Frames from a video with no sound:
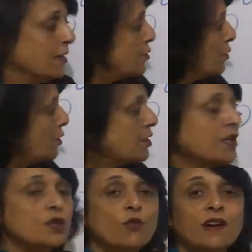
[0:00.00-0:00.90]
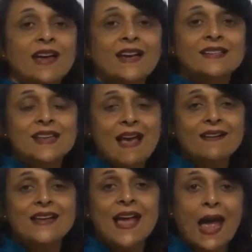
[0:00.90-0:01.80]
So this is what
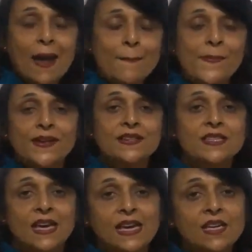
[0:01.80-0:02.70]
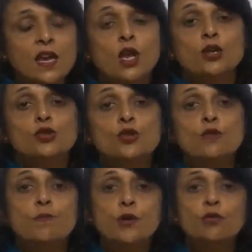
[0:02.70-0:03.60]
exactly happens in
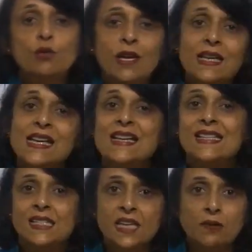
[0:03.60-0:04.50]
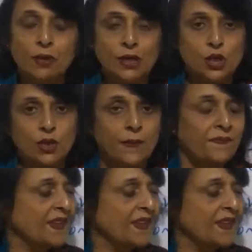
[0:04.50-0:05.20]
tubular secretion.